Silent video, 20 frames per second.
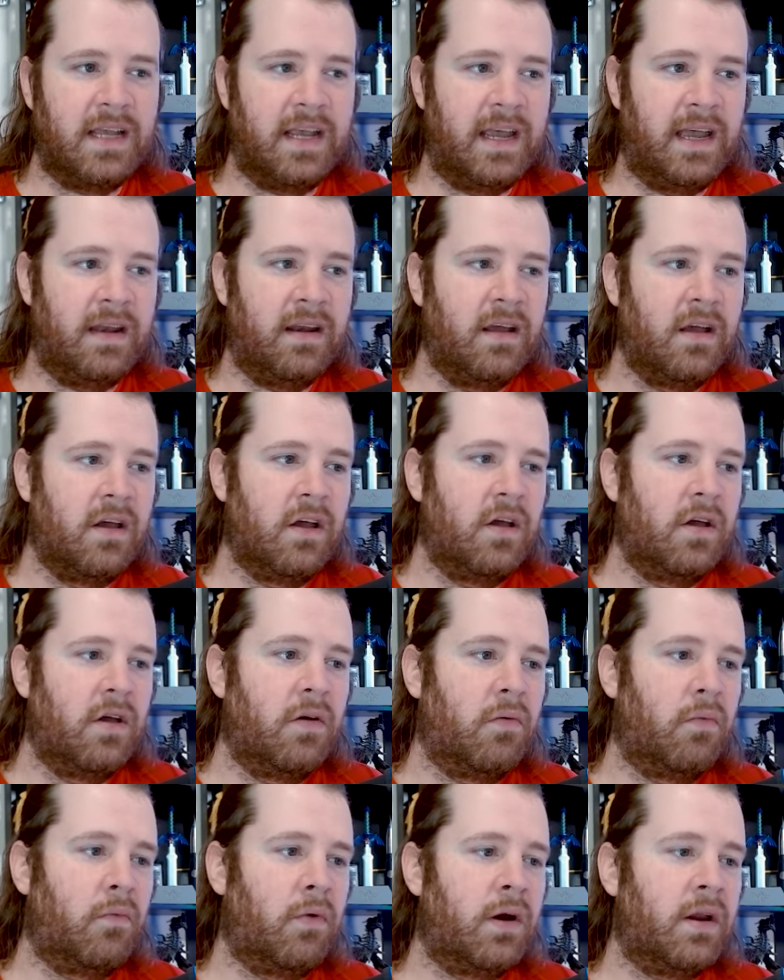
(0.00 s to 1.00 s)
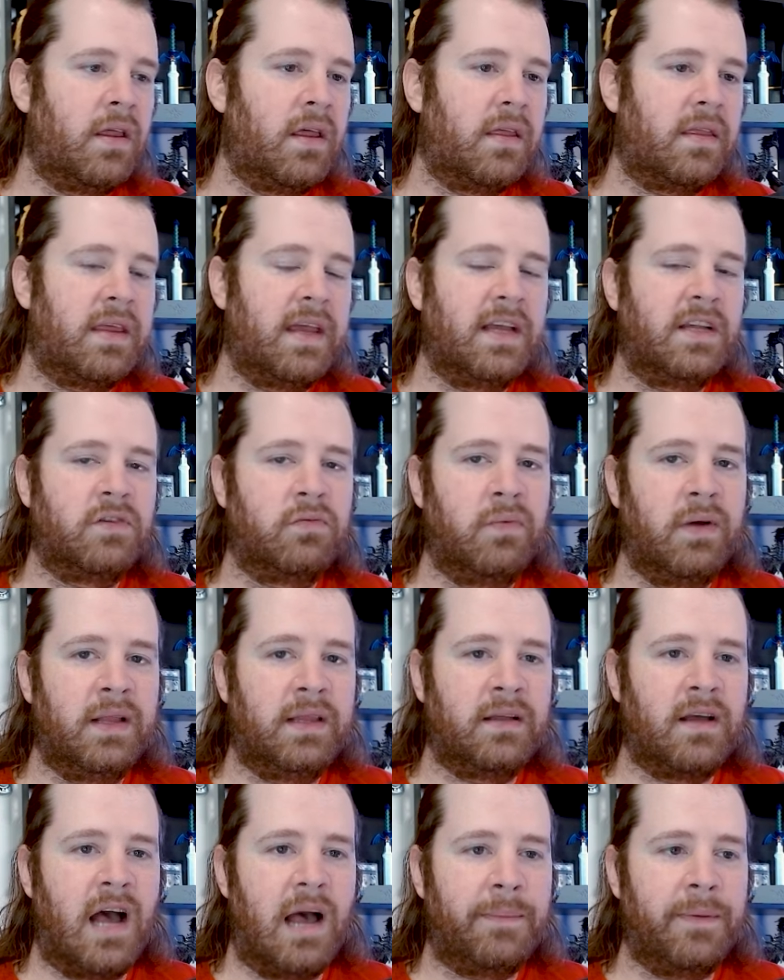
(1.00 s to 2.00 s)
And one of the things
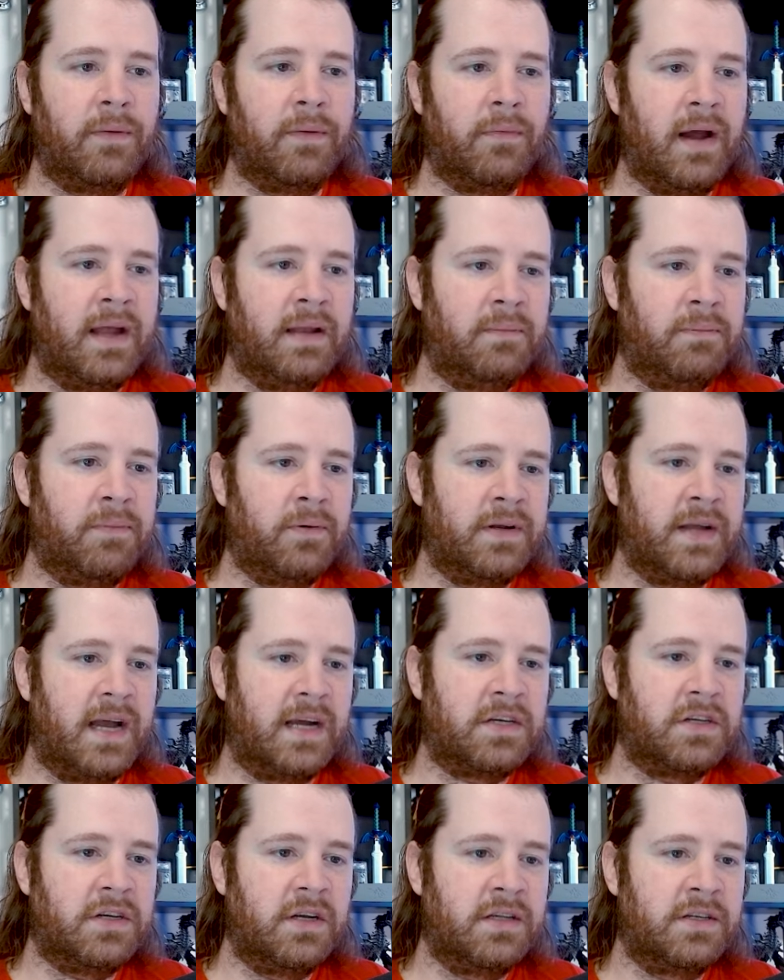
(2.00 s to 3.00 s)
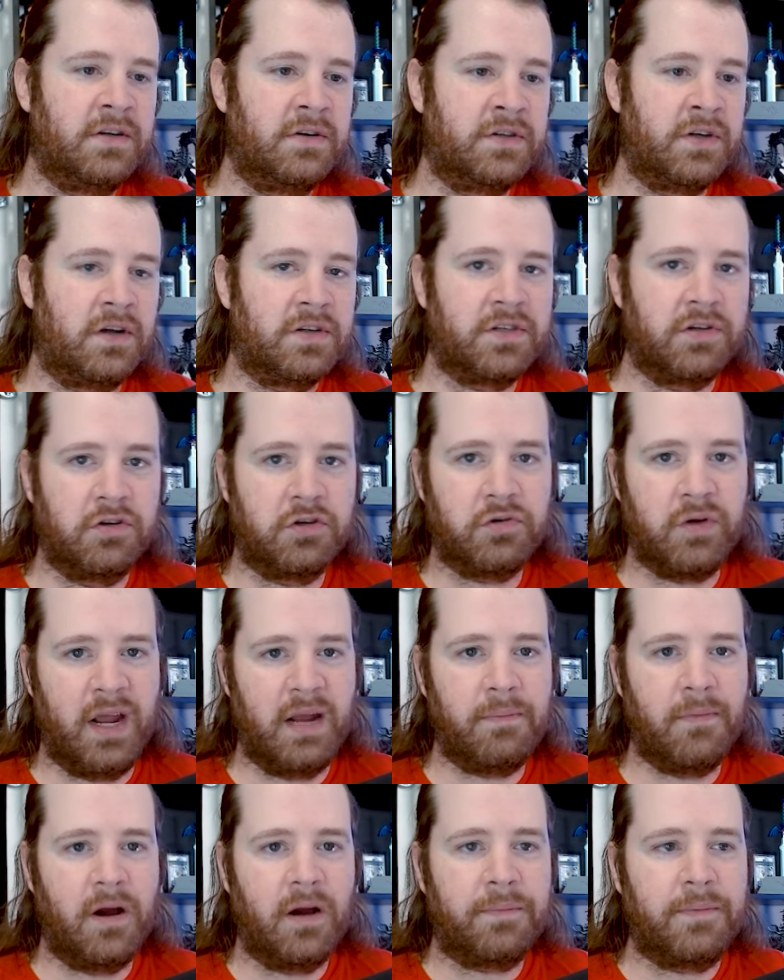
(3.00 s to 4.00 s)
with copyright protections, there's also
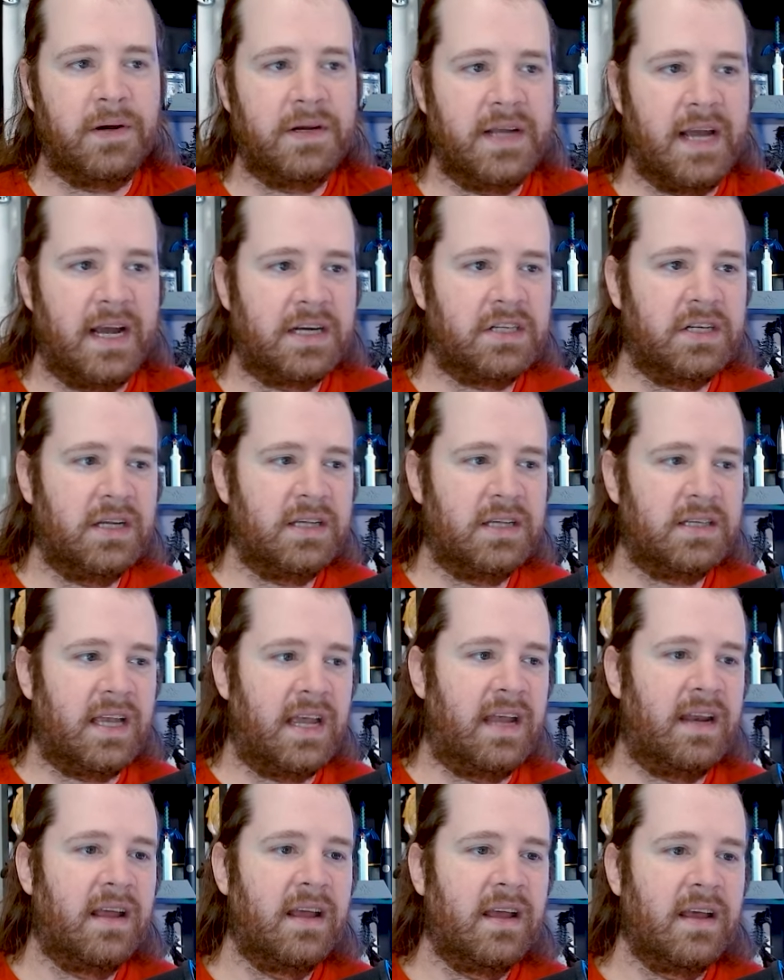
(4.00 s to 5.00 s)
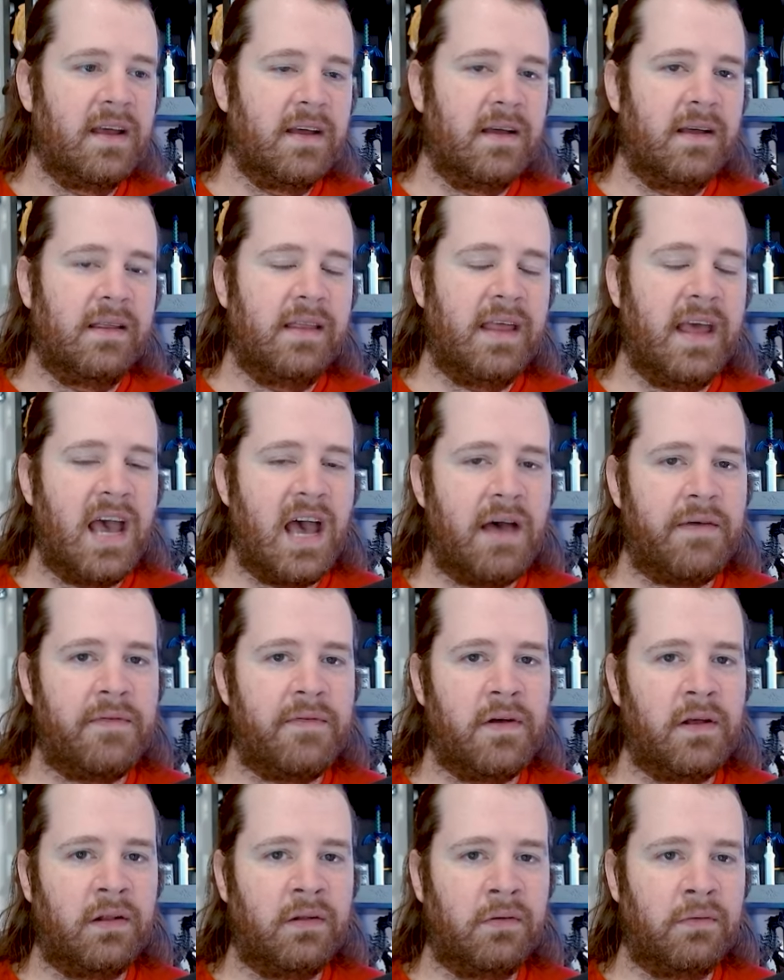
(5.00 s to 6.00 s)
trademark protections, and they have
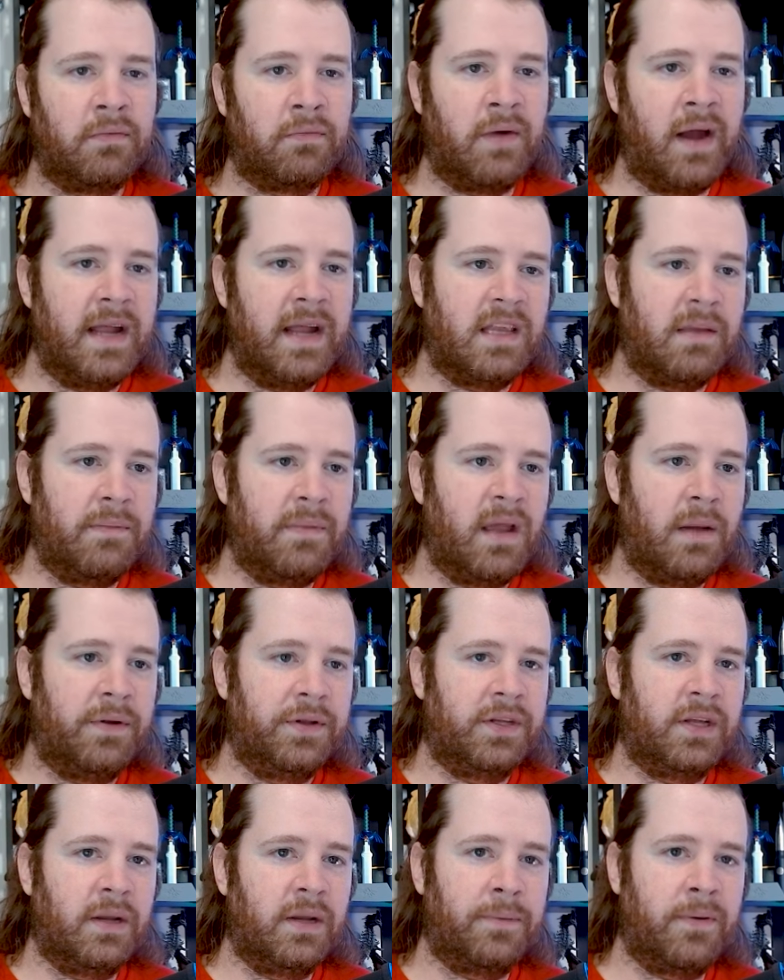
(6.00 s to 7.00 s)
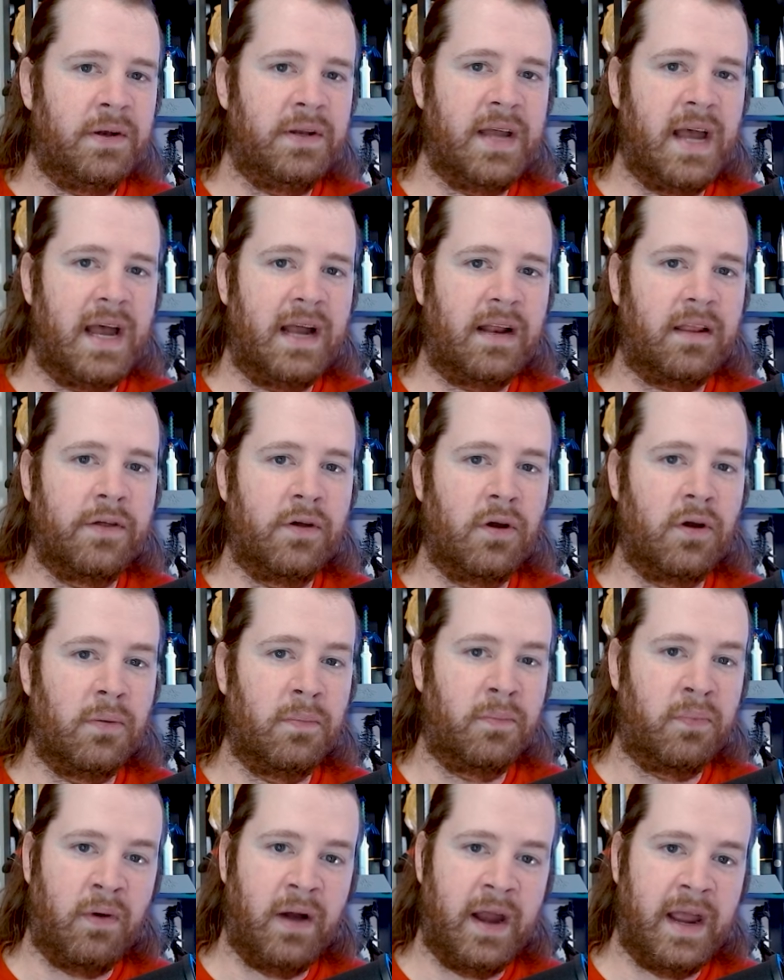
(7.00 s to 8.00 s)
a right to be able to protect their
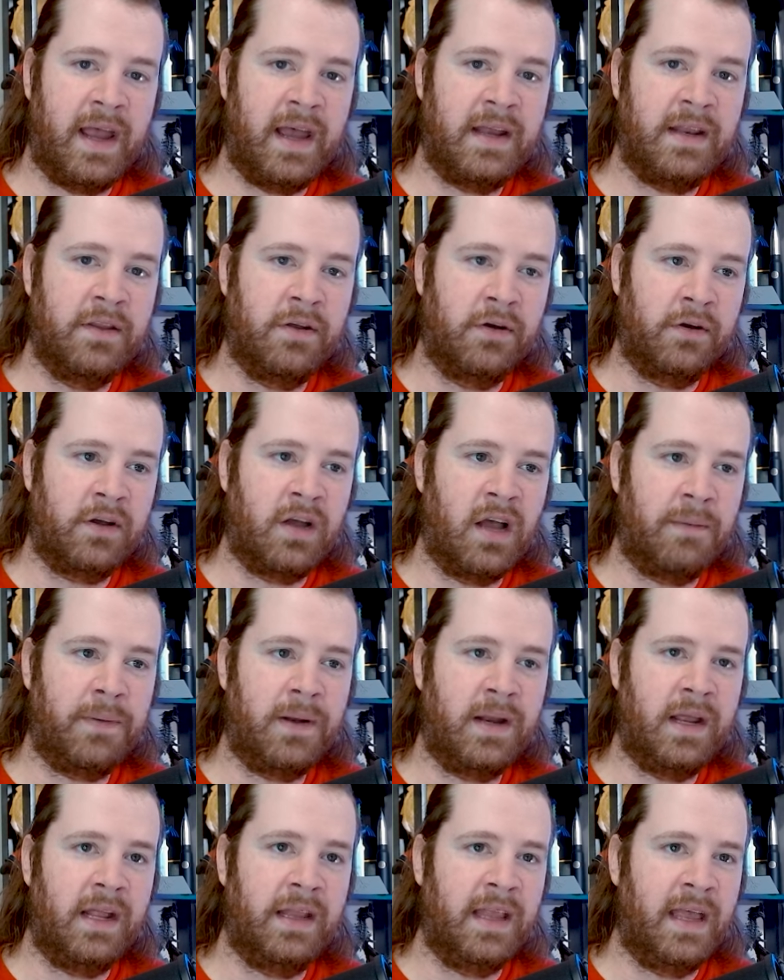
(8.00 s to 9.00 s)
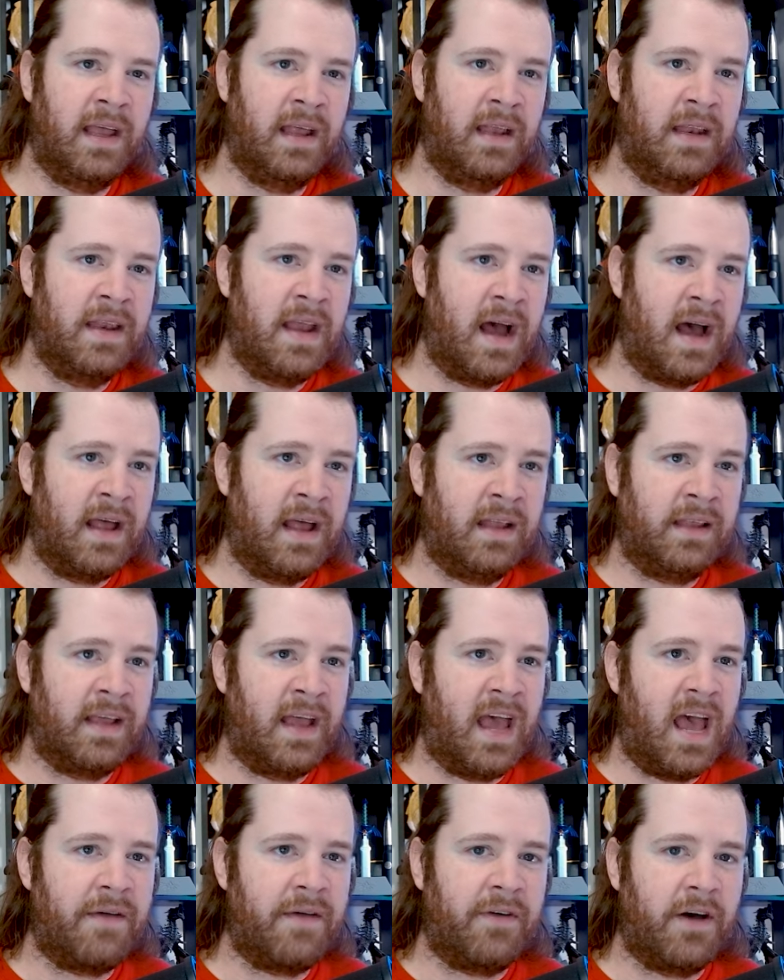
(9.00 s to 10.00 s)
brand, their company, and they not
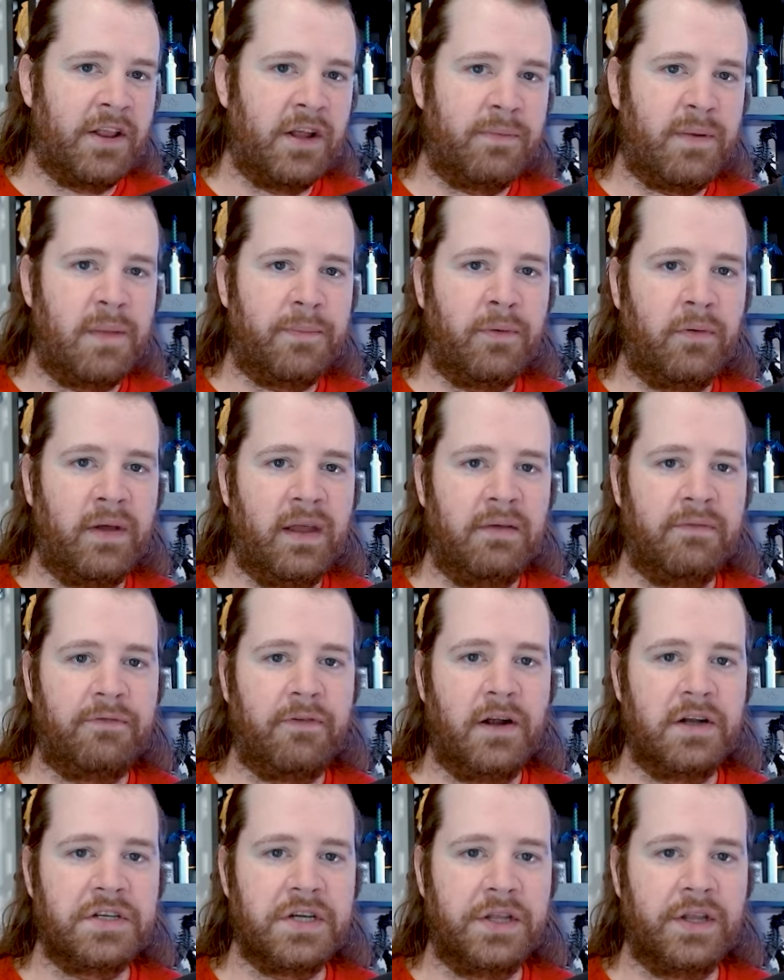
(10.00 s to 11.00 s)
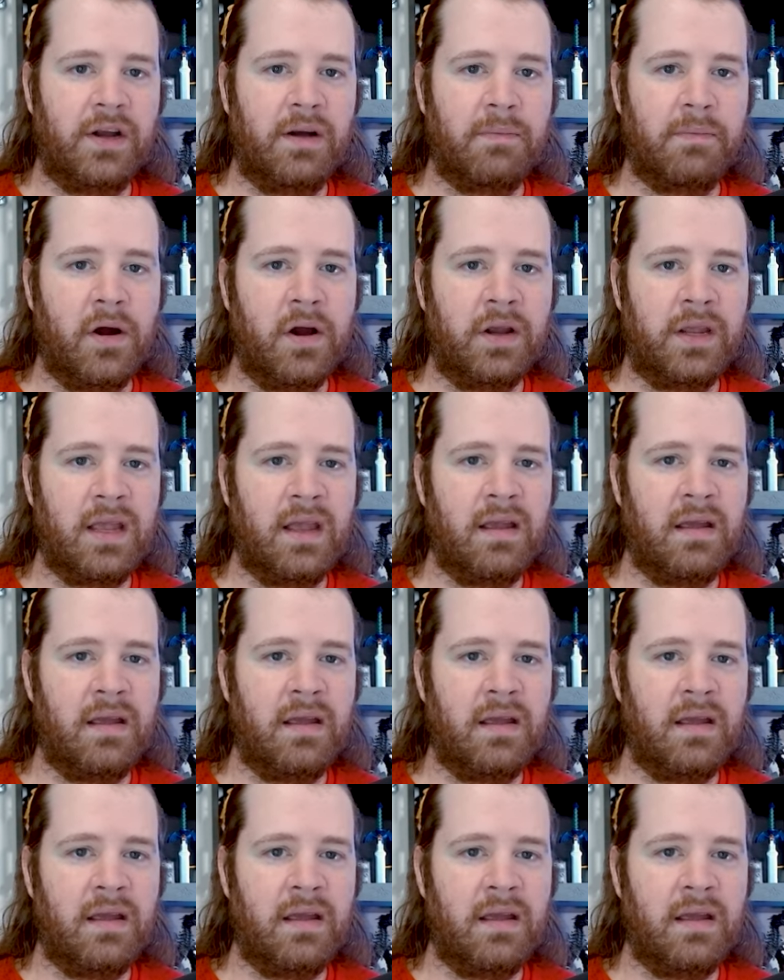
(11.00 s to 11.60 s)
to have other people infringe on their market.